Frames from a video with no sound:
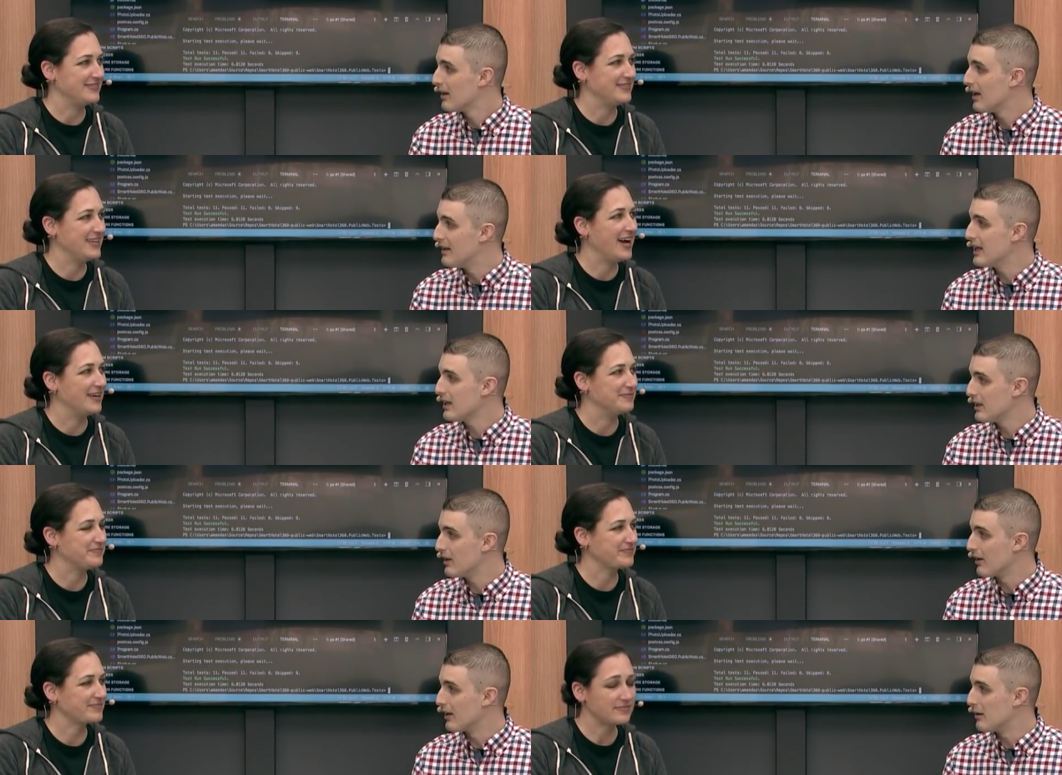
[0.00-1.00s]
Speaker 1: And yeah. they can
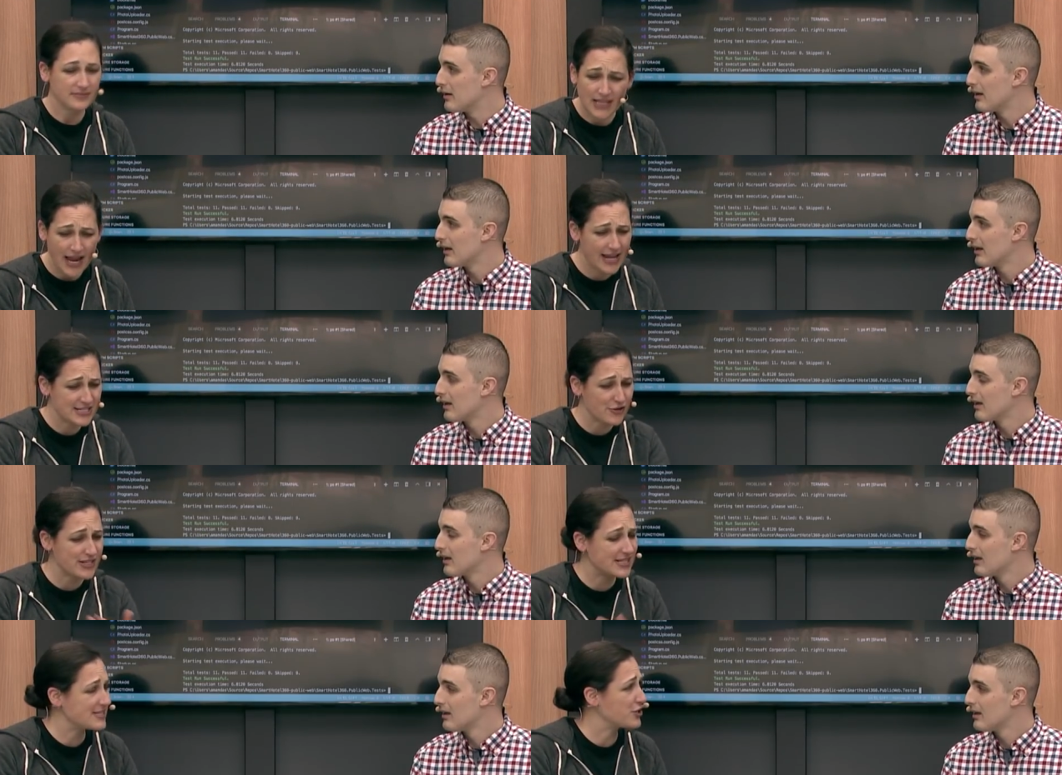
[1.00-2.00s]
hear it. And so
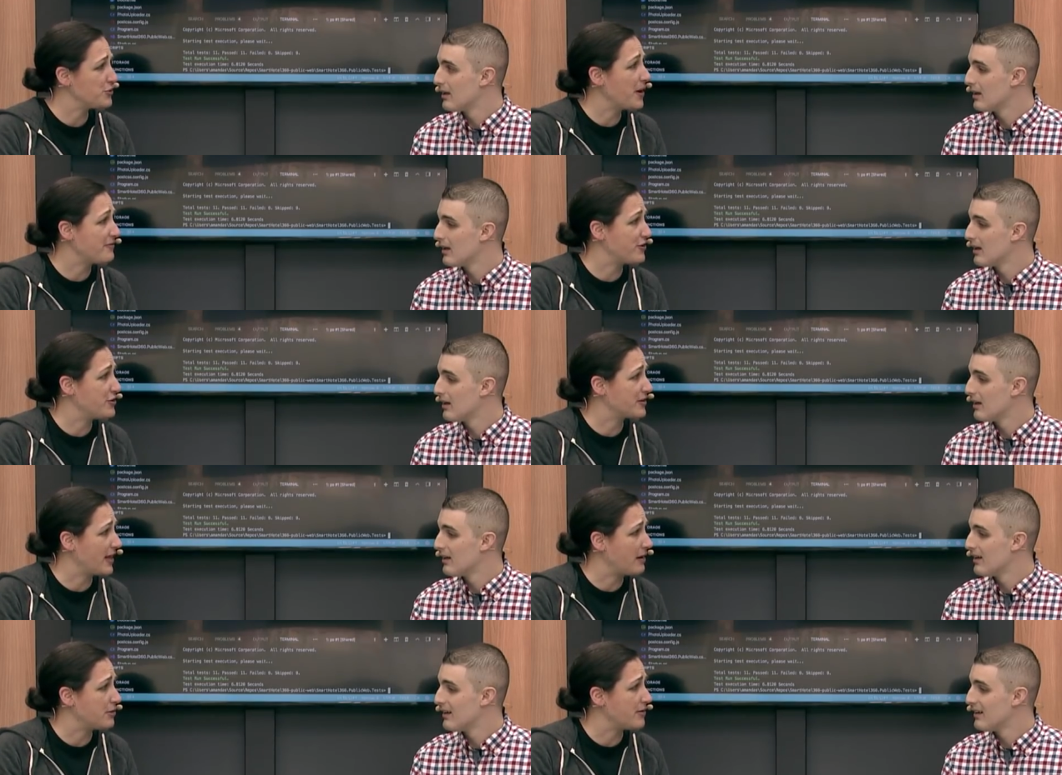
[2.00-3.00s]
this is a good way for you to
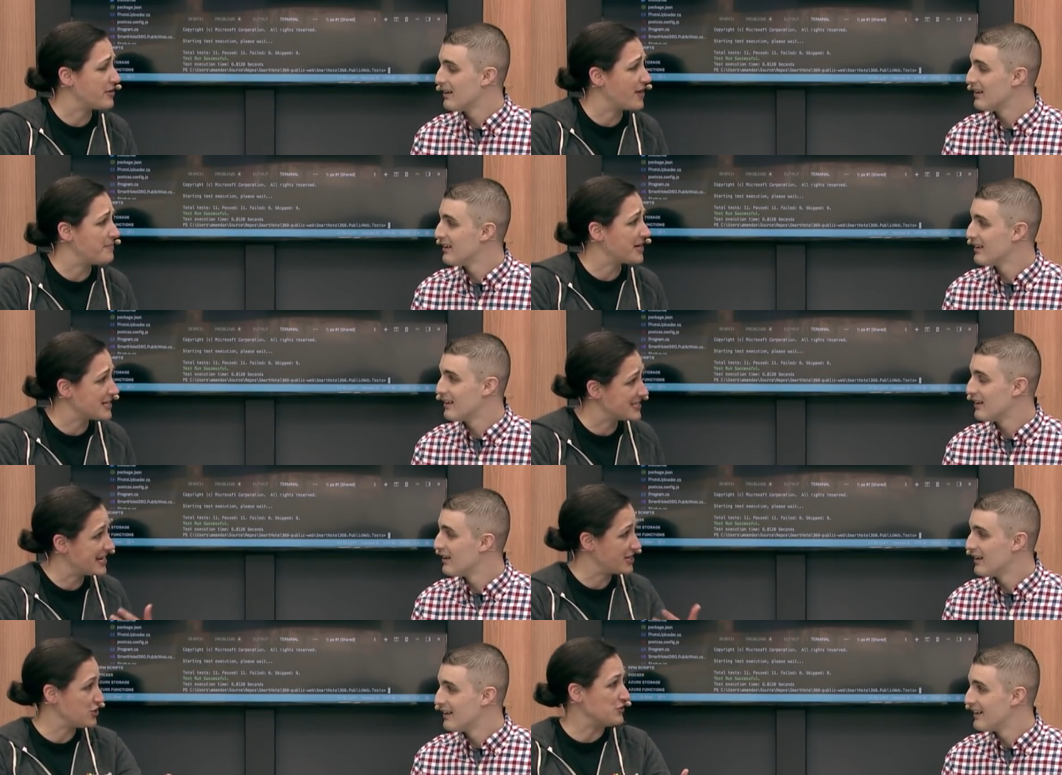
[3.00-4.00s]
collaborate with them because
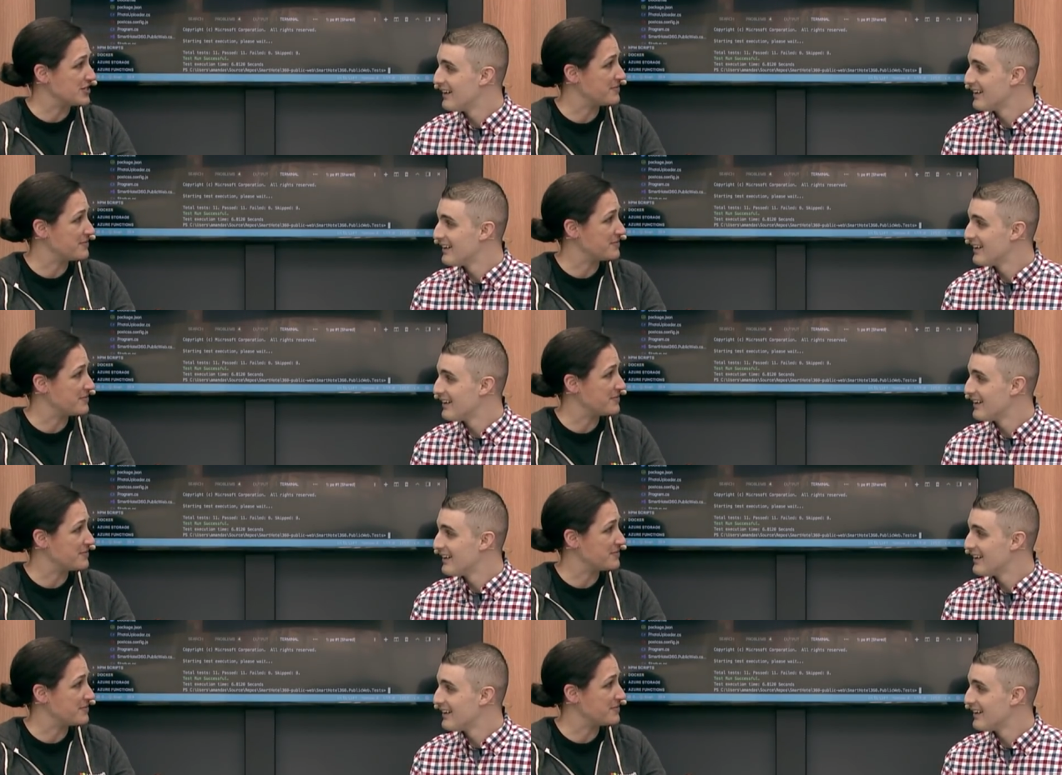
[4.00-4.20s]
they can use the